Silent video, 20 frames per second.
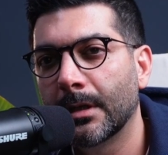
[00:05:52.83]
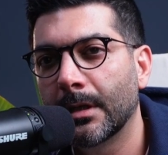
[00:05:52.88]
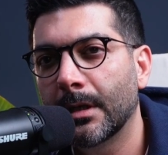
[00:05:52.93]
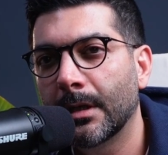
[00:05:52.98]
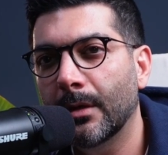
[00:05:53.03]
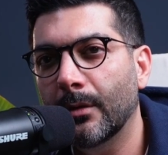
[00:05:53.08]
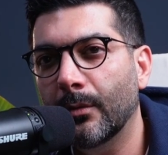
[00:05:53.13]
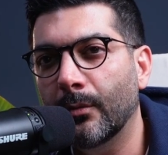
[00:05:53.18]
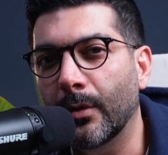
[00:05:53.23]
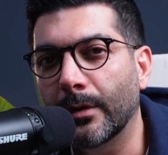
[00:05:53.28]

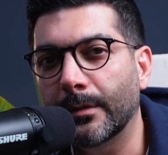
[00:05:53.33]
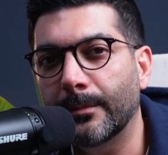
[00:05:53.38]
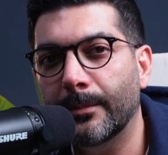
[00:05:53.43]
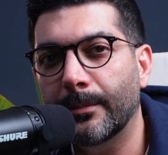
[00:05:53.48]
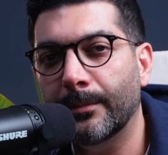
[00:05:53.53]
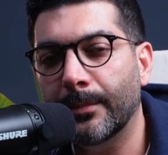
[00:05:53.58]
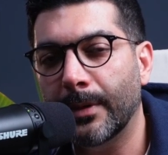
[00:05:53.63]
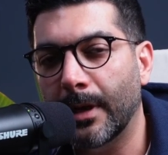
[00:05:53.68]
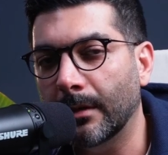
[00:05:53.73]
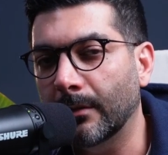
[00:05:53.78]
what
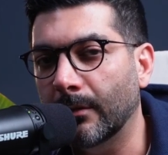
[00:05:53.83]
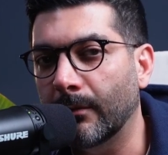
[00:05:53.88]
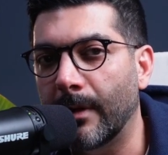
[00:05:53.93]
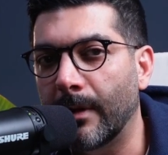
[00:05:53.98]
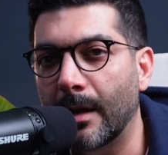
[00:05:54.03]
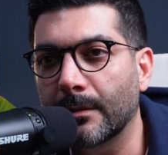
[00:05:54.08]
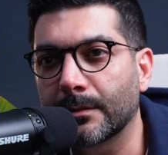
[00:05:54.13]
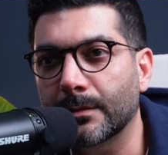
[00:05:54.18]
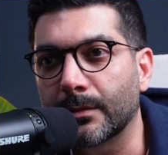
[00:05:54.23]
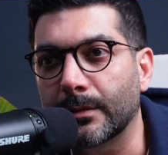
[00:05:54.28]
parallel
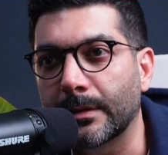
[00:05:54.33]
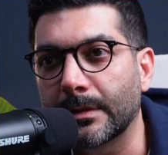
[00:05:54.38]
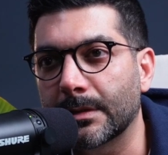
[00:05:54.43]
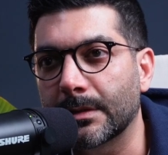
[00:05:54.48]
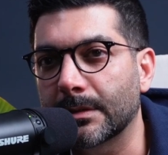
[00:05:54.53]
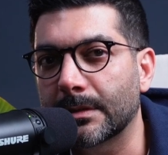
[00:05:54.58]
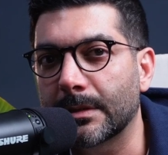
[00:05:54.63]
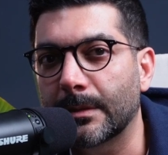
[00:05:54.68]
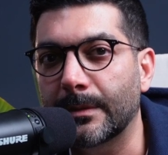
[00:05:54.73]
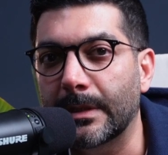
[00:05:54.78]
routes or
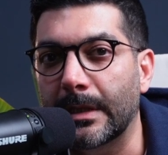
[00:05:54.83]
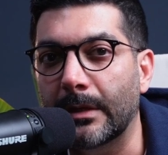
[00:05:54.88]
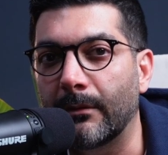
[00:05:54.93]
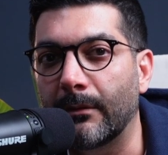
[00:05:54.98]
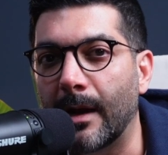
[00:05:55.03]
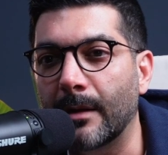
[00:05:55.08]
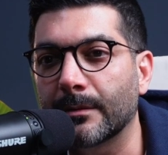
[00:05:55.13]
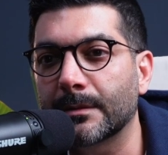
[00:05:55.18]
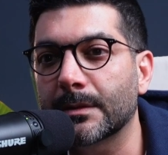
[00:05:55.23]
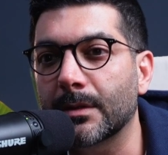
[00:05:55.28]
intercepting
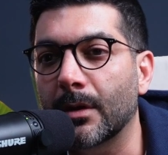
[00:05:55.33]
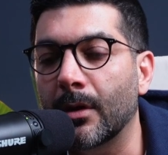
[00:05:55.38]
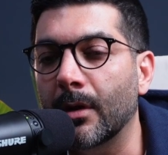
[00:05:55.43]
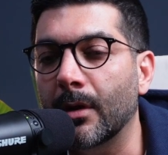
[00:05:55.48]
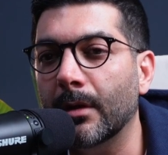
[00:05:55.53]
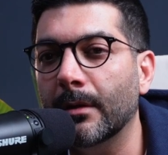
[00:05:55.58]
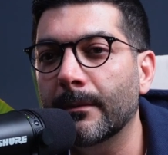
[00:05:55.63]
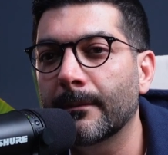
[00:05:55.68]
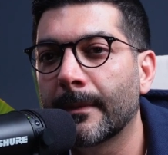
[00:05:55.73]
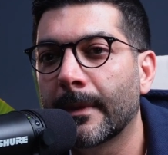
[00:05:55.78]
routes
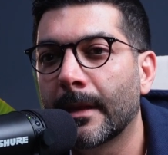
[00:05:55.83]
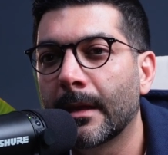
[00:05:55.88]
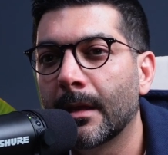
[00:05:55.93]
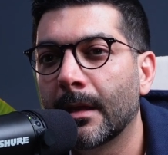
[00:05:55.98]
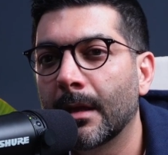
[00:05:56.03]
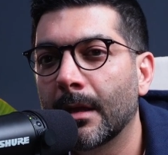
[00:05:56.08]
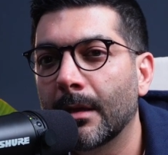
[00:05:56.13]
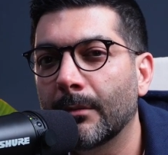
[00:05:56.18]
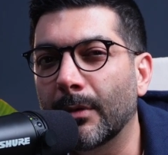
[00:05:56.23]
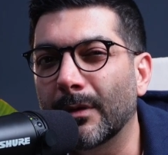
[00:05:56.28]
are.
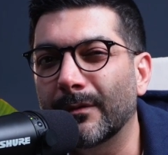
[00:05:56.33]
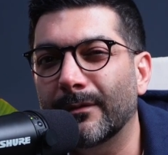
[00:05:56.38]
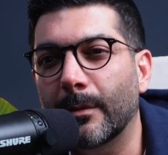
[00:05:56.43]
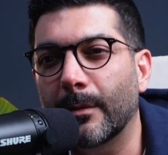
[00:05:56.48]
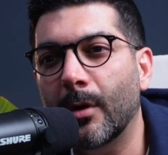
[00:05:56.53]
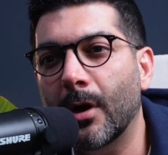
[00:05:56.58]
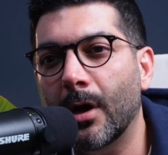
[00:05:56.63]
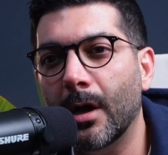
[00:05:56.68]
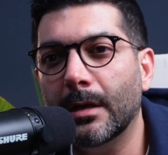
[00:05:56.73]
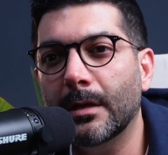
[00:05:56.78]
But from a
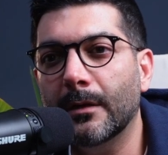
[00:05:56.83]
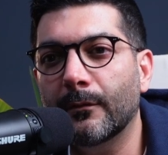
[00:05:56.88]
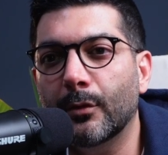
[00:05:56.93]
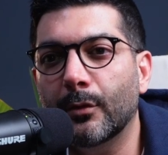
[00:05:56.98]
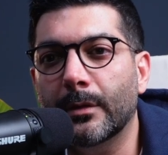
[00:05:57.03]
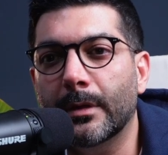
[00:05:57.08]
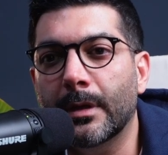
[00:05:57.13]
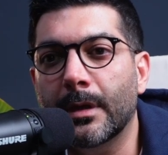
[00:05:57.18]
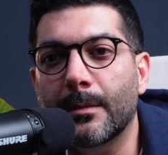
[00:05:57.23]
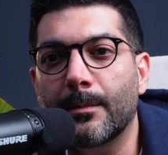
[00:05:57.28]
high
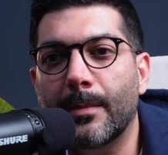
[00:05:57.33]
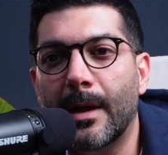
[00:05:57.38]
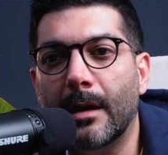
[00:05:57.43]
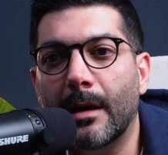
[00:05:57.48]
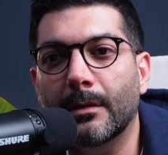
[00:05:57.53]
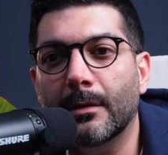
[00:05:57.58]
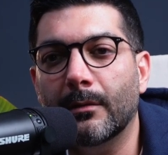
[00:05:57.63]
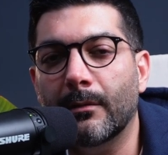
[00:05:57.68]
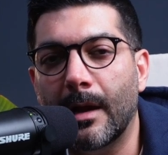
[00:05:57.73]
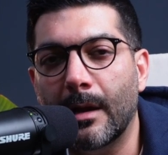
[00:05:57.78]
level, a
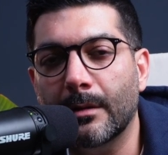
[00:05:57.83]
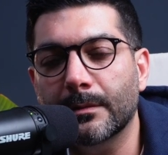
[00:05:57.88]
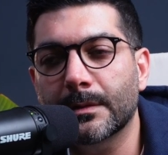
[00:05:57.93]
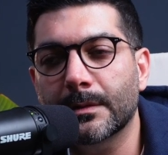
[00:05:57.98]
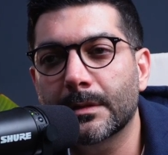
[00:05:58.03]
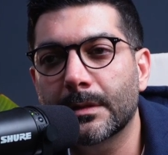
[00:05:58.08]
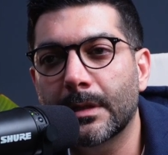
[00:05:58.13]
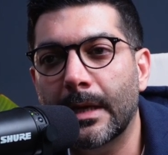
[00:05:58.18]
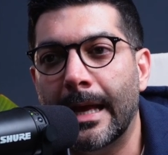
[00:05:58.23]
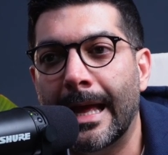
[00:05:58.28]
parallel route
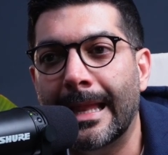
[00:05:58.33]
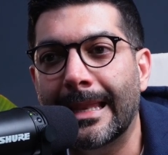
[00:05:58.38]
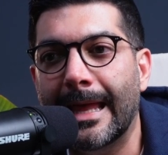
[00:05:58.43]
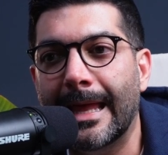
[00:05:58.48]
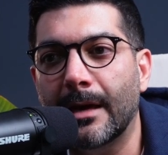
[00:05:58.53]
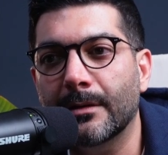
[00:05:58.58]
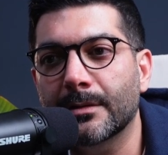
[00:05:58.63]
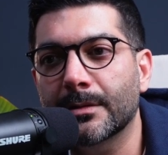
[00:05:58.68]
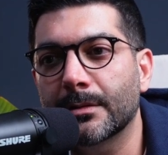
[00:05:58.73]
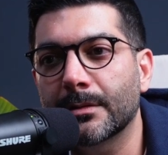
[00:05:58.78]

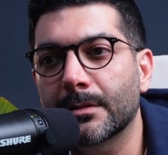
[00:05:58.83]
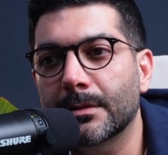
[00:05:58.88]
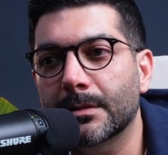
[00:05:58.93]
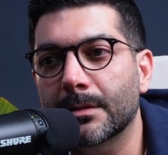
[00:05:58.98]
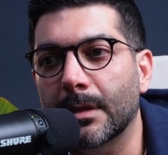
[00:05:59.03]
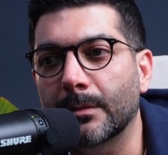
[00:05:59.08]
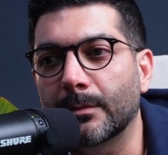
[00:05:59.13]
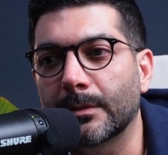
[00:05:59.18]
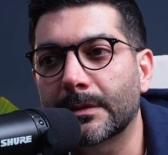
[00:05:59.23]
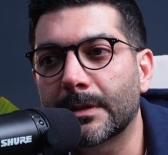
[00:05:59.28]
allows you to
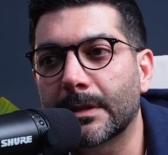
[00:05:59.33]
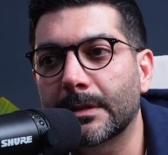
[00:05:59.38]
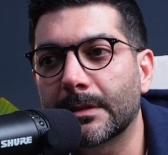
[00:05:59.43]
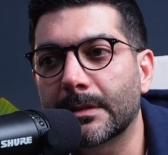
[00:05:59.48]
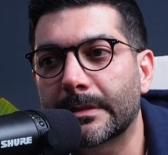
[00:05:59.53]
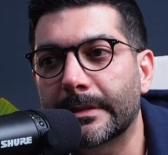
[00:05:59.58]
simultaneously